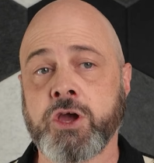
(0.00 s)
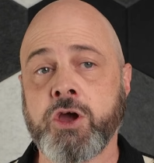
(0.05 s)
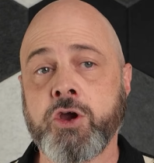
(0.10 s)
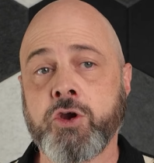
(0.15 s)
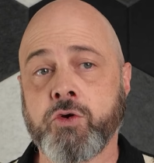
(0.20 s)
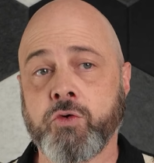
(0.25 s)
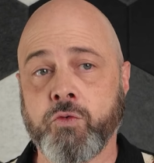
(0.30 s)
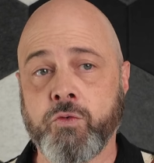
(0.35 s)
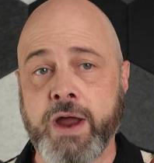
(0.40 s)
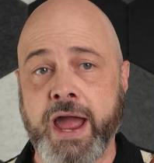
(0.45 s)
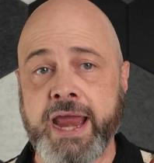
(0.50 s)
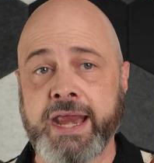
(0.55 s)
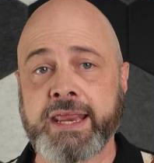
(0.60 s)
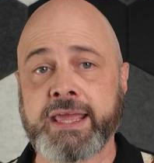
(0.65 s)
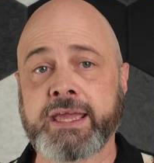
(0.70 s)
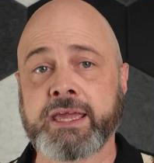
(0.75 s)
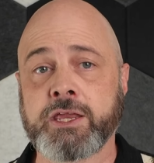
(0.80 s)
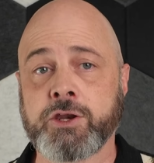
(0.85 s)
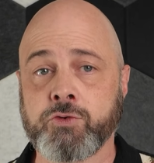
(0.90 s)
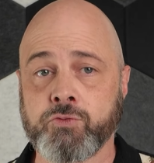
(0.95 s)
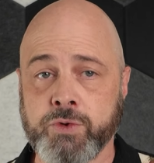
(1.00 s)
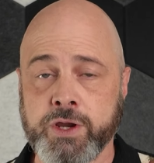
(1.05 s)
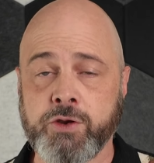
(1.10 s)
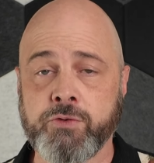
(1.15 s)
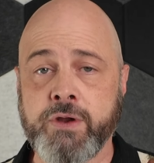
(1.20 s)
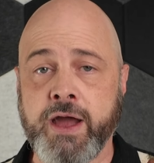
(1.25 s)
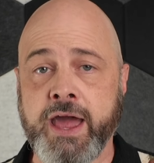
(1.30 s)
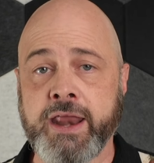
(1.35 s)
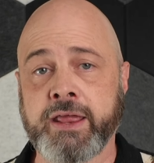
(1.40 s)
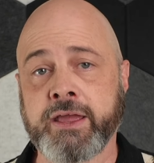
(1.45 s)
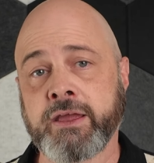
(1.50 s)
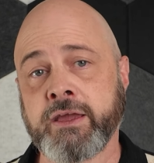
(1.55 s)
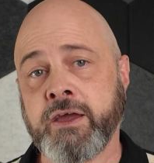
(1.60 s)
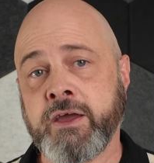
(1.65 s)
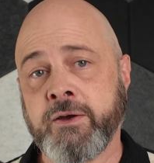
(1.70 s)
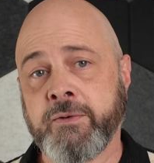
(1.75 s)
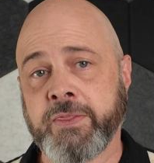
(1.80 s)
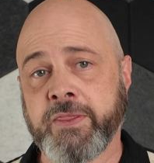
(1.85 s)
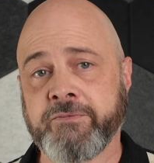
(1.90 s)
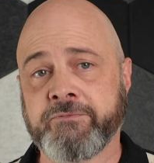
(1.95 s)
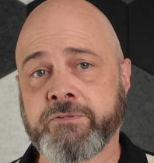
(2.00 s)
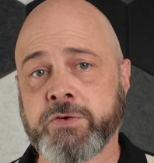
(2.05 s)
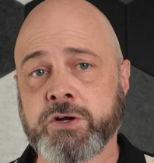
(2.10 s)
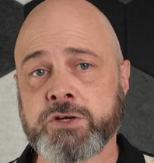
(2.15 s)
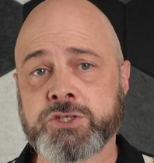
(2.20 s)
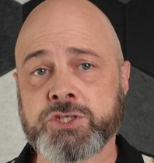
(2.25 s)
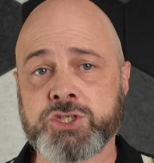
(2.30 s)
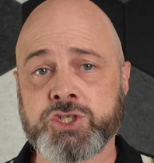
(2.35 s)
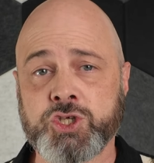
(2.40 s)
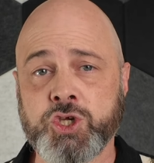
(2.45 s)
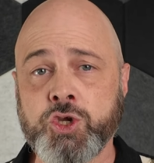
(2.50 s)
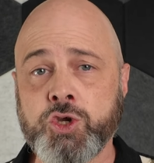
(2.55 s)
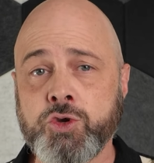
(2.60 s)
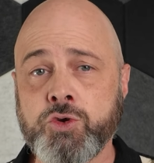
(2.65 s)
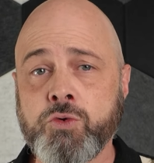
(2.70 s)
writing and rewriting the first 2